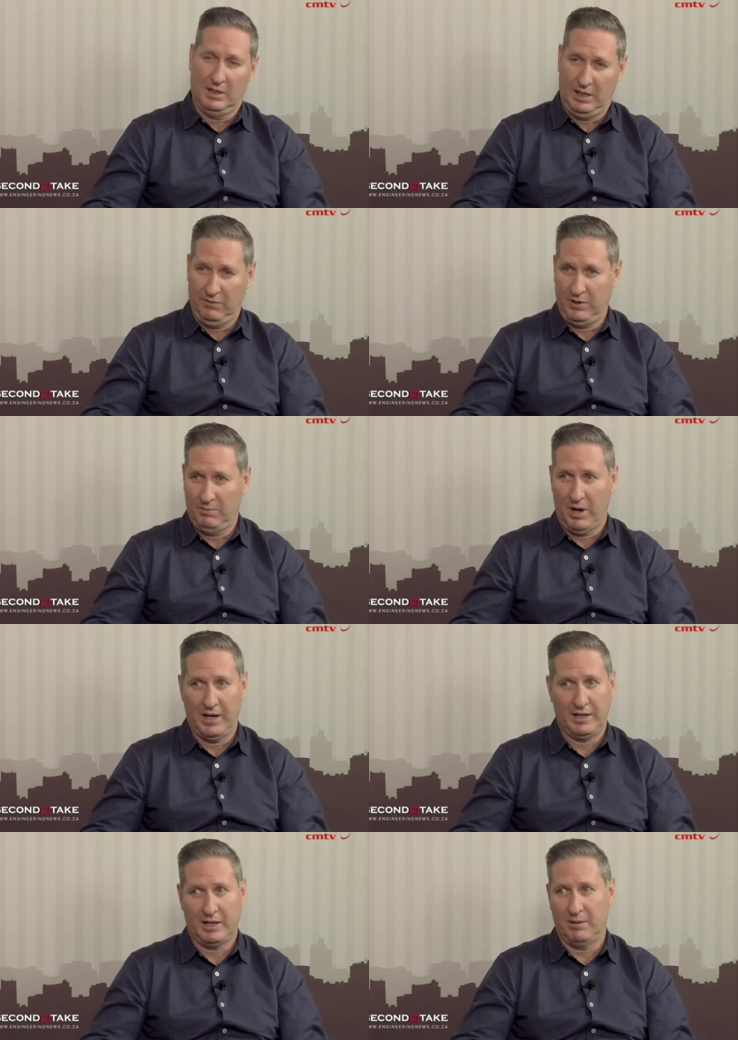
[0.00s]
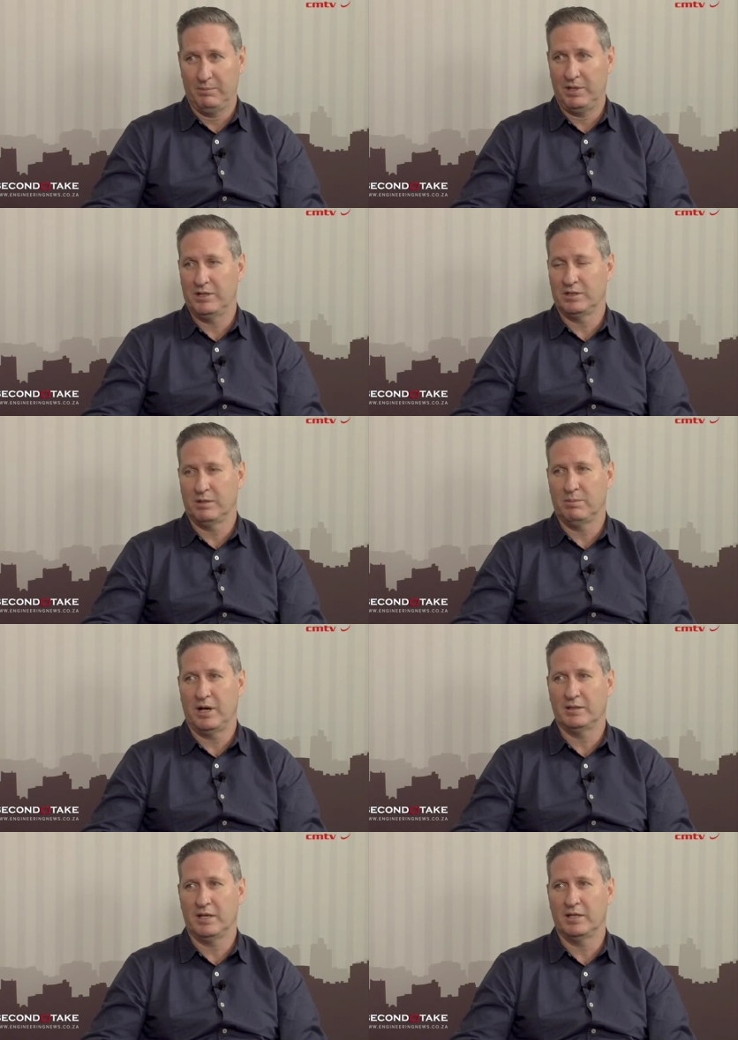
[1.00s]
Every mining company just
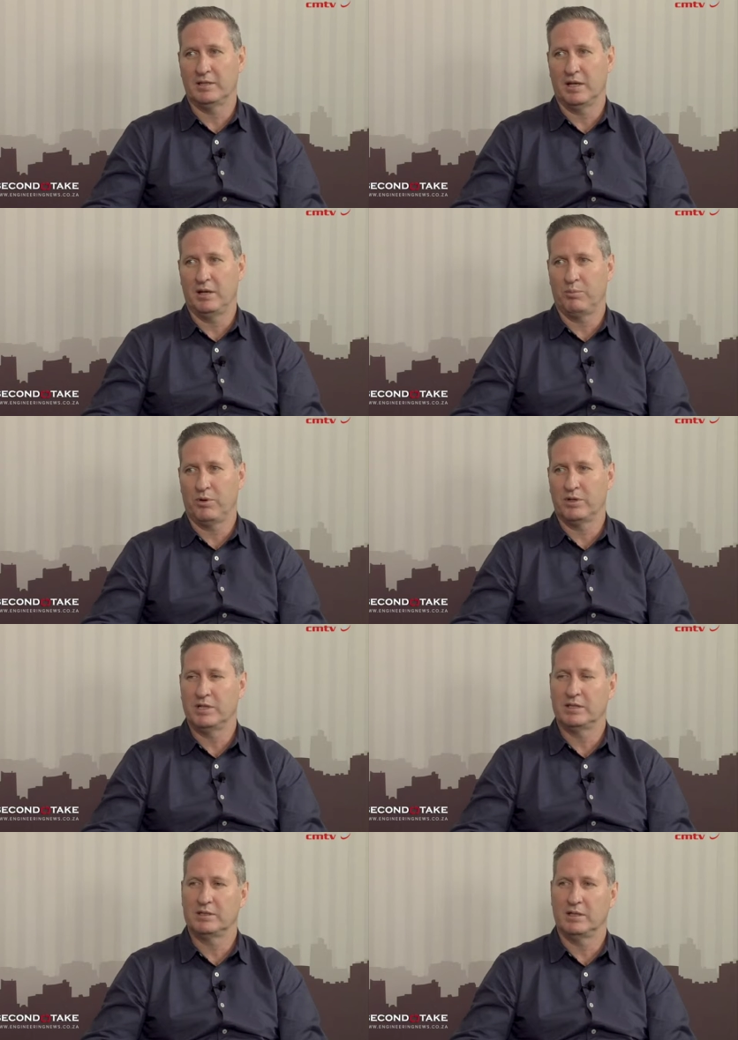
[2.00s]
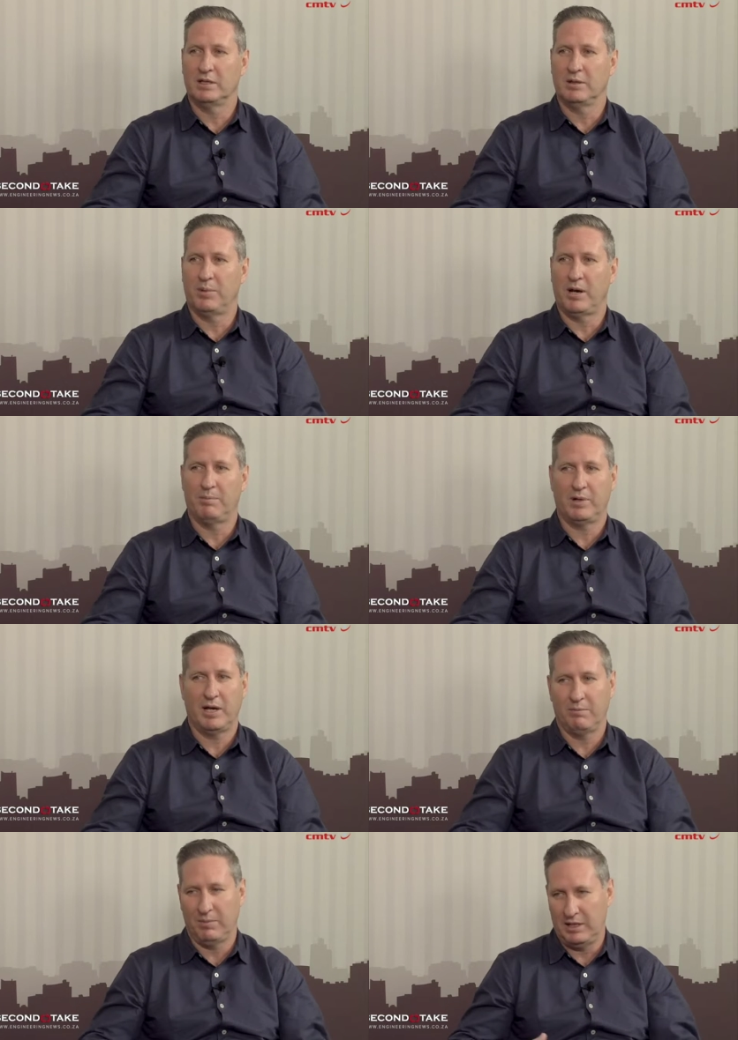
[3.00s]
about has a project in the
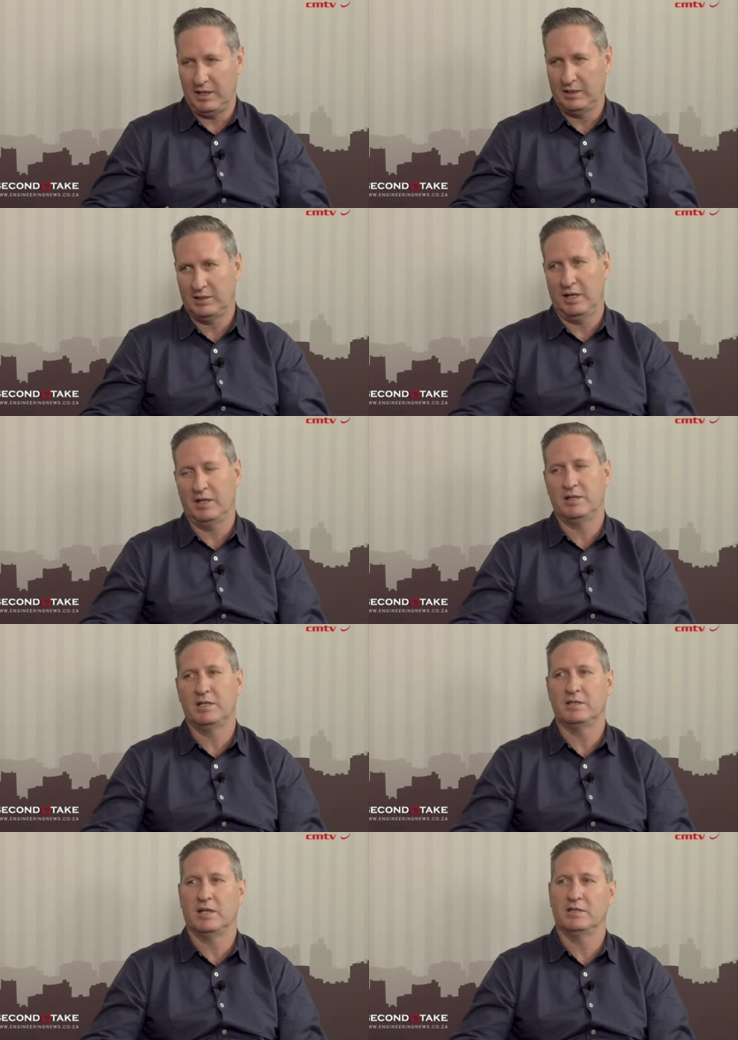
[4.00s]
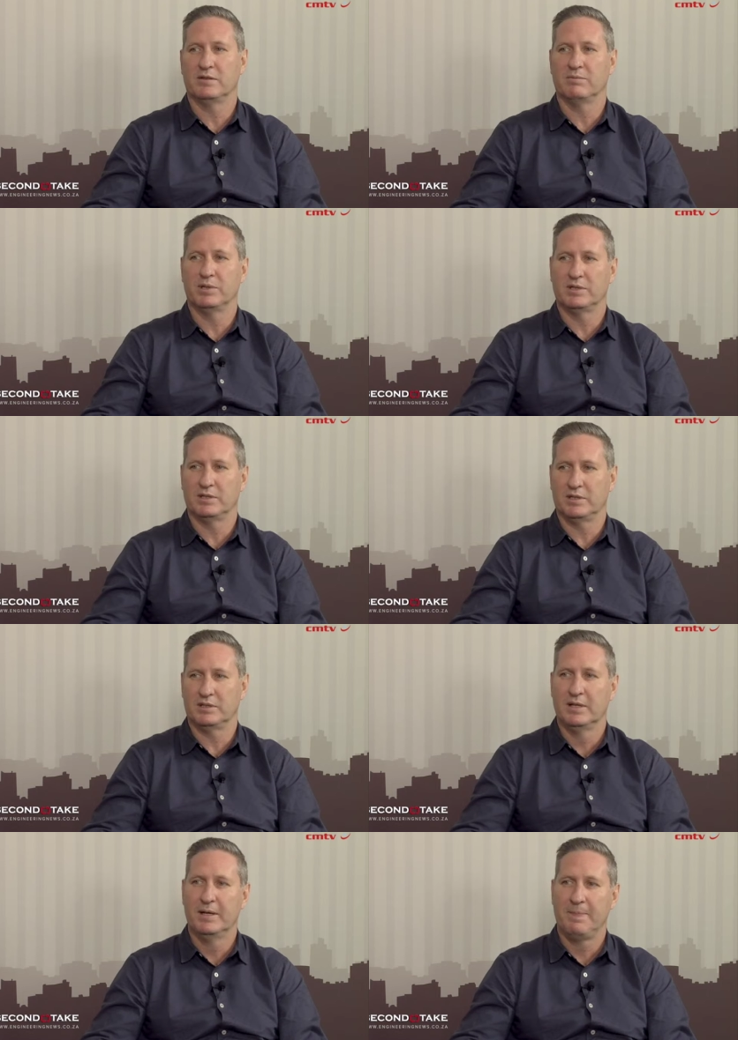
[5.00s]
pipeline. Many in energy intensive
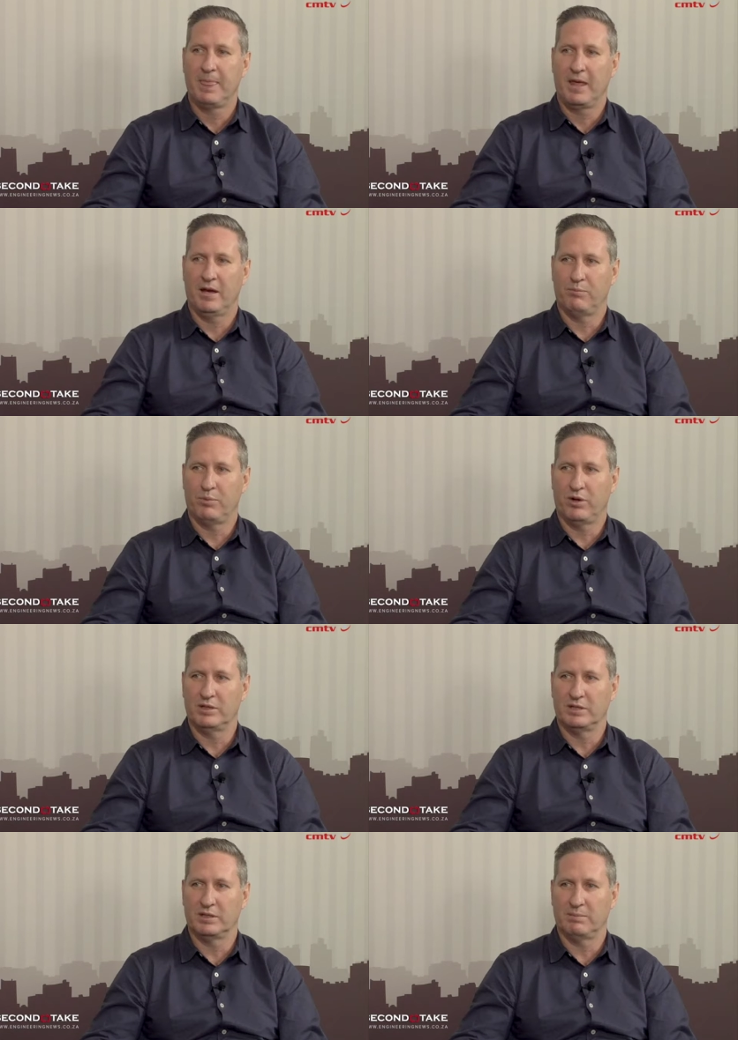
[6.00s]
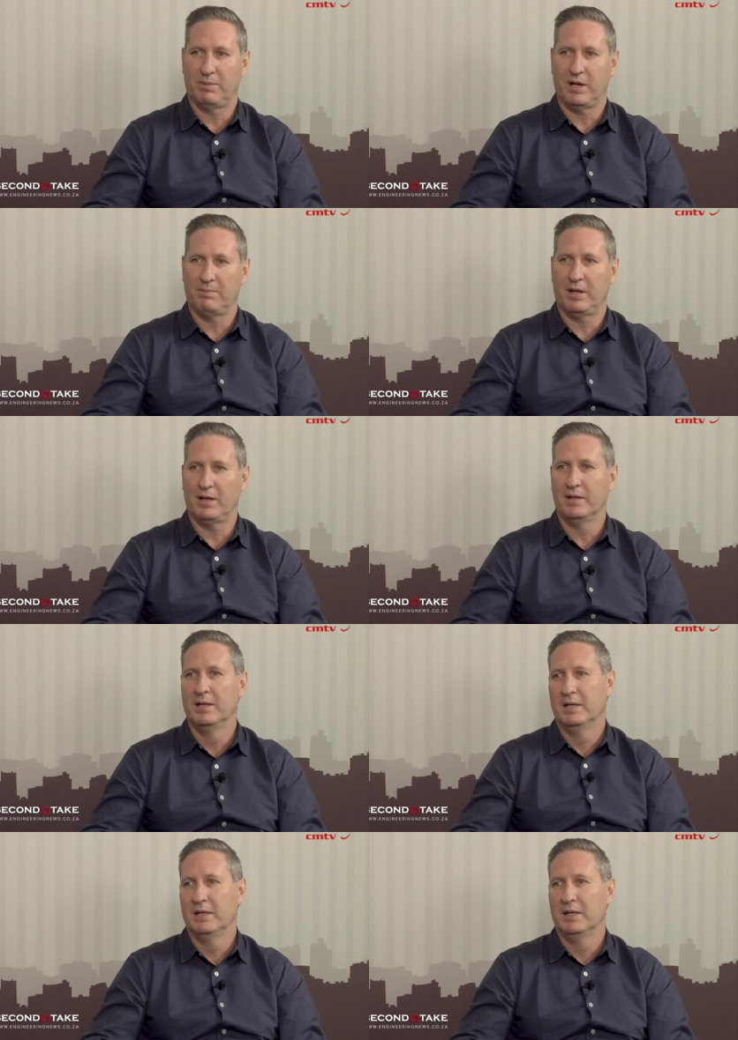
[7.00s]
businesses have projects in the pipeline.